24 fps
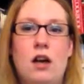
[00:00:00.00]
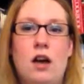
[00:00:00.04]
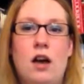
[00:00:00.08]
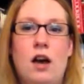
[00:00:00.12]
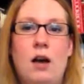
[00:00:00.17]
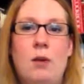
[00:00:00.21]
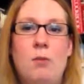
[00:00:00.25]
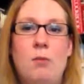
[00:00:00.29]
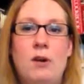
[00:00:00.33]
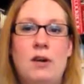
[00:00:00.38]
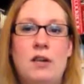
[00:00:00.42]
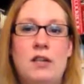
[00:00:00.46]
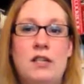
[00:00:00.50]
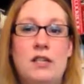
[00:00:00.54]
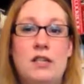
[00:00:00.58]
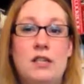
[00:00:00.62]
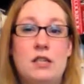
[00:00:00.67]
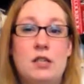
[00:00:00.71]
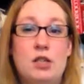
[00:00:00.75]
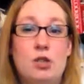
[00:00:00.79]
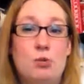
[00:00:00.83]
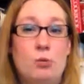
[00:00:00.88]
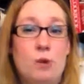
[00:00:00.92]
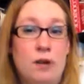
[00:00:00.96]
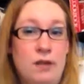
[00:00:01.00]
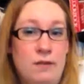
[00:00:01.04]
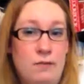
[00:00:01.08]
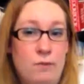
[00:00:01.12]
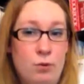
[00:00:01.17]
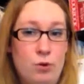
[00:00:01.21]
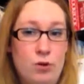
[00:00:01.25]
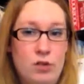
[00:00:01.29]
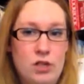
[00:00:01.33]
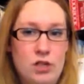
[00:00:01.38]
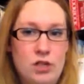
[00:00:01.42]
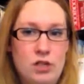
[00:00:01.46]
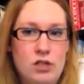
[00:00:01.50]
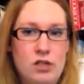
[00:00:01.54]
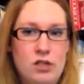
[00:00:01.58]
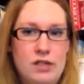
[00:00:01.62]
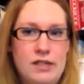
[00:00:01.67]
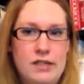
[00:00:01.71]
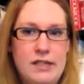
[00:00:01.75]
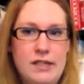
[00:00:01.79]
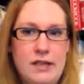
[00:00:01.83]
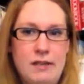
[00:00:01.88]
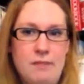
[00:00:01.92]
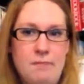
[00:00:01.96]
I wanted 24
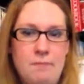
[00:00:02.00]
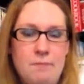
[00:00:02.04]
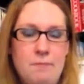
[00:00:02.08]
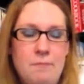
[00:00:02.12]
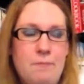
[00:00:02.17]
dishcloths done.